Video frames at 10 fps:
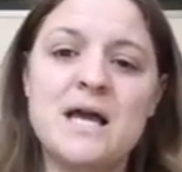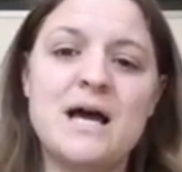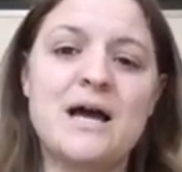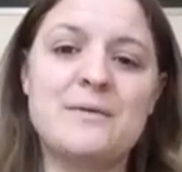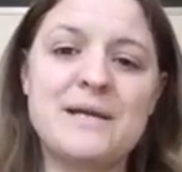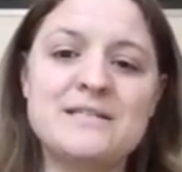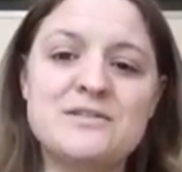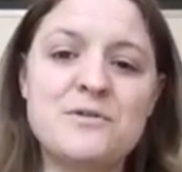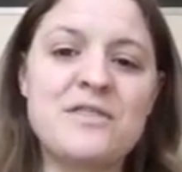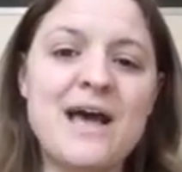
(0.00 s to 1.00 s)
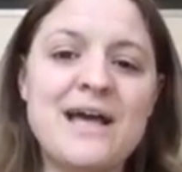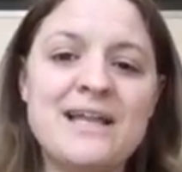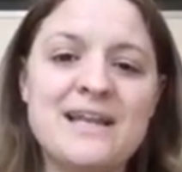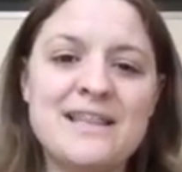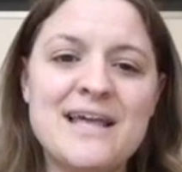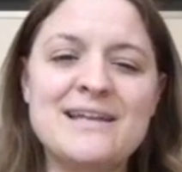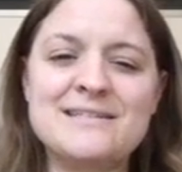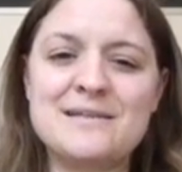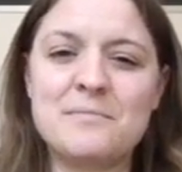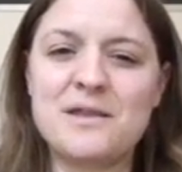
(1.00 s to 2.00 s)
And so that
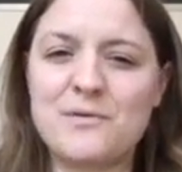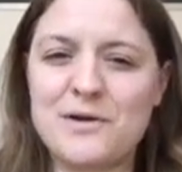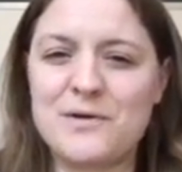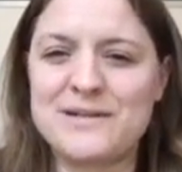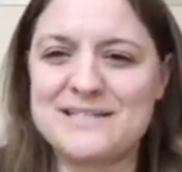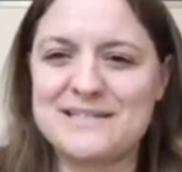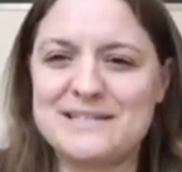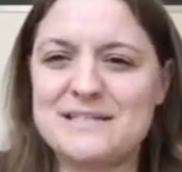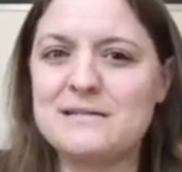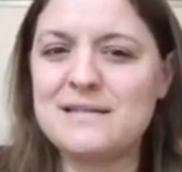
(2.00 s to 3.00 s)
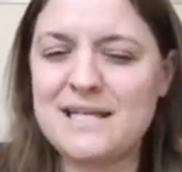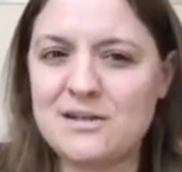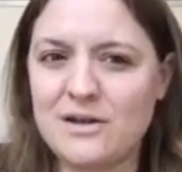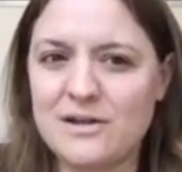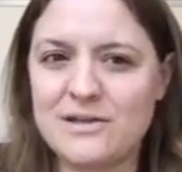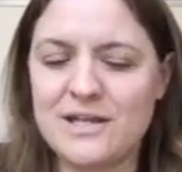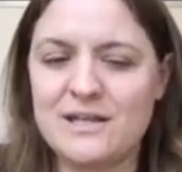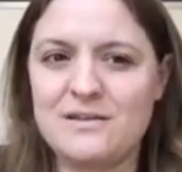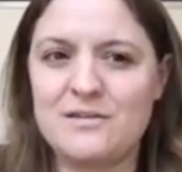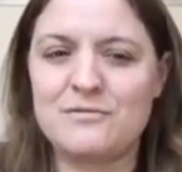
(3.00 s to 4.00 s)
is something we're going to lean on
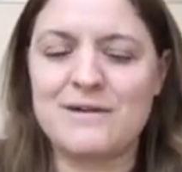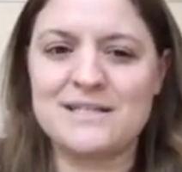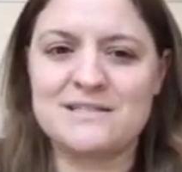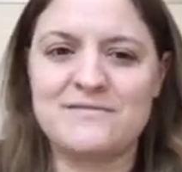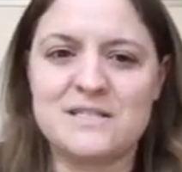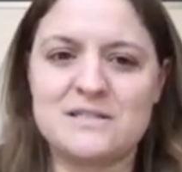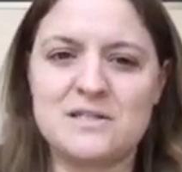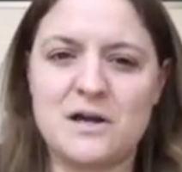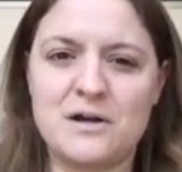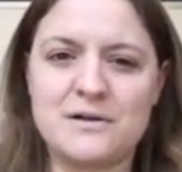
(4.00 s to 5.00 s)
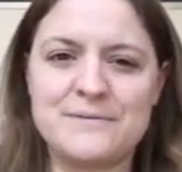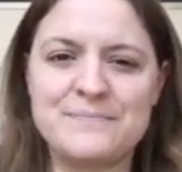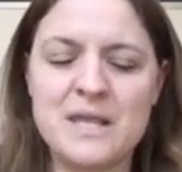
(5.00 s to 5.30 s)
in the rest of this talk.